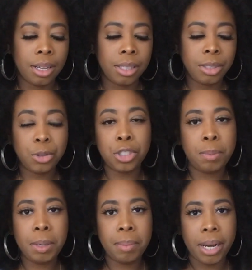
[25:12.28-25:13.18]
you'll just
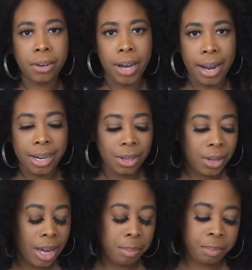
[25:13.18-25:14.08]
be better at it,
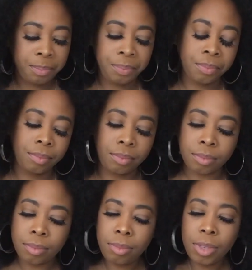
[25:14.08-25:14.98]
okay?
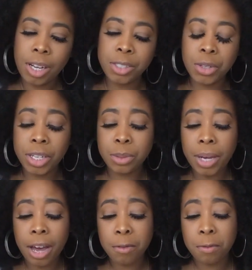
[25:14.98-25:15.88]
So next we
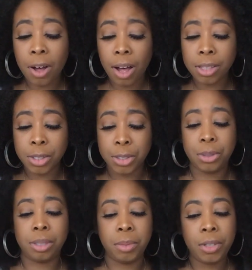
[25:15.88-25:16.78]
have fathers. So
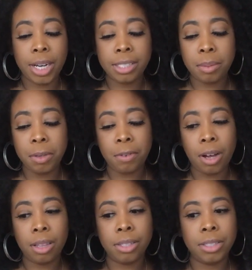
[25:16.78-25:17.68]
some of you guys could be
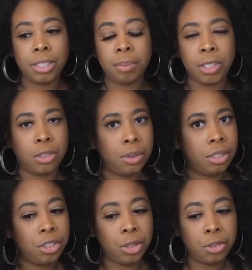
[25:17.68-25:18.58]
fathers, especially with the
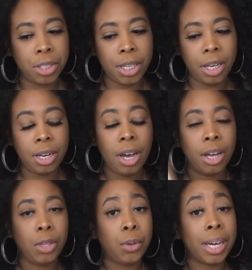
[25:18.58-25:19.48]
children.
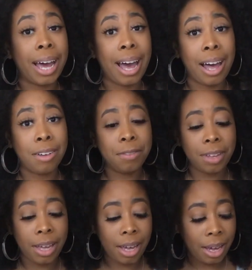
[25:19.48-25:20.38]
You could have
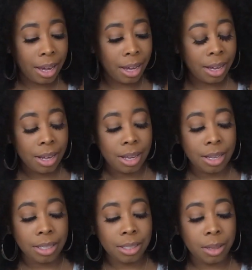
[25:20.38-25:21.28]

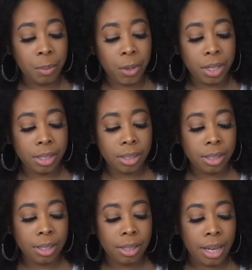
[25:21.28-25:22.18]
someone
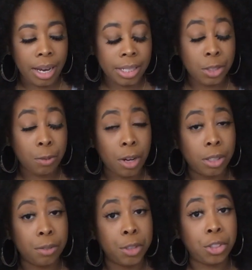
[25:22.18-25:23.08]
that is the
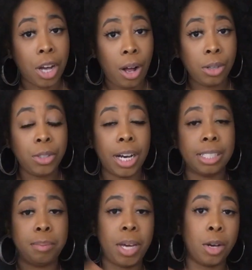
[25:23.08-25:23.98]
father of your child. You
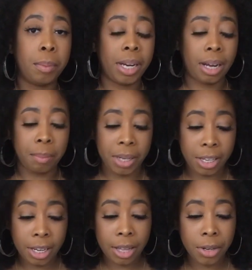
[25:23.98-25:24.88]
guys may or may not be
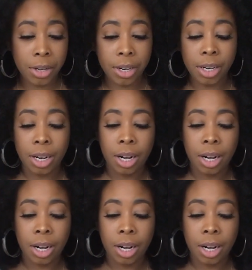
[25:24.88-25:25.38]
together.